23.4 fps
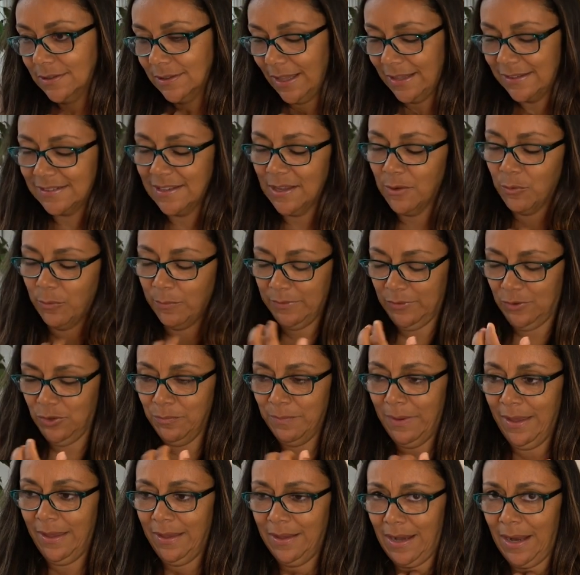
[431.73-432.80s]
I say it won't be too
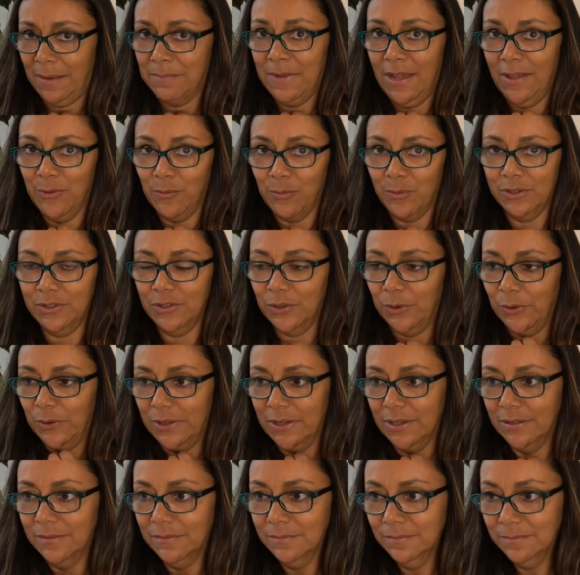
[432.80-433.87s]
bad, I'm not the one doing
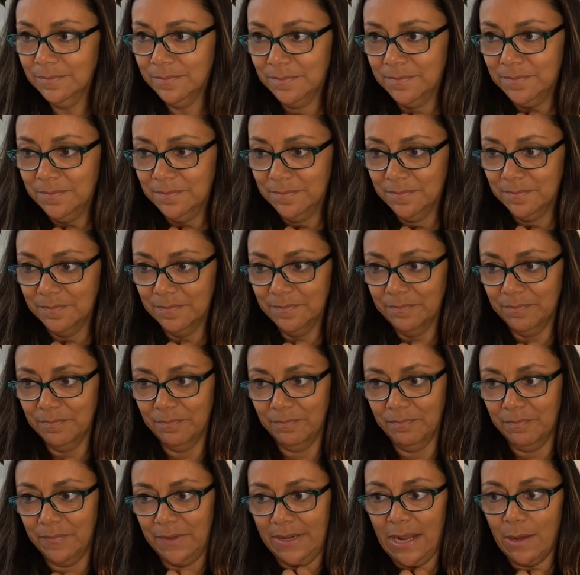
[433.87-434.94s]
it.
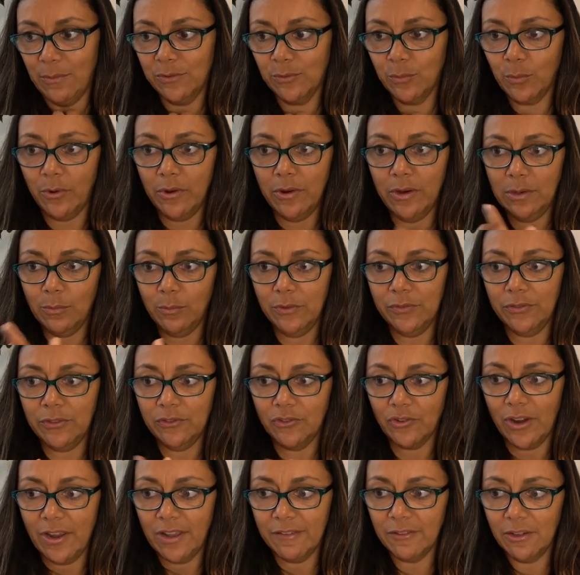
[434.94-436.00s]
But I was worried what the
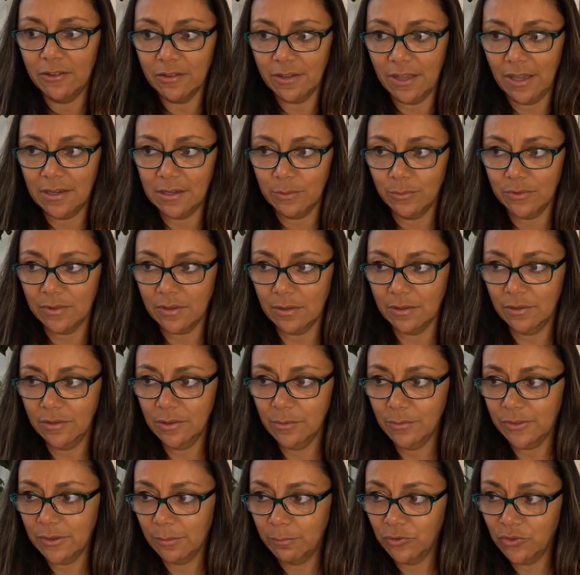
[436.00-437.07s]
drag volcano was gonna do
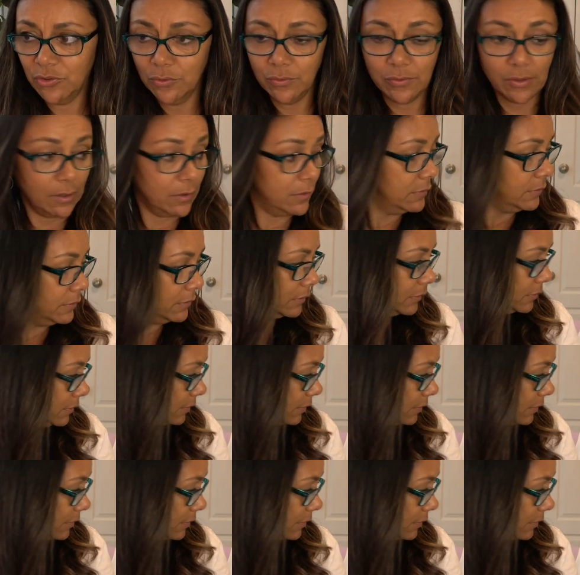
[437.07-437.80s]
with them shoes on.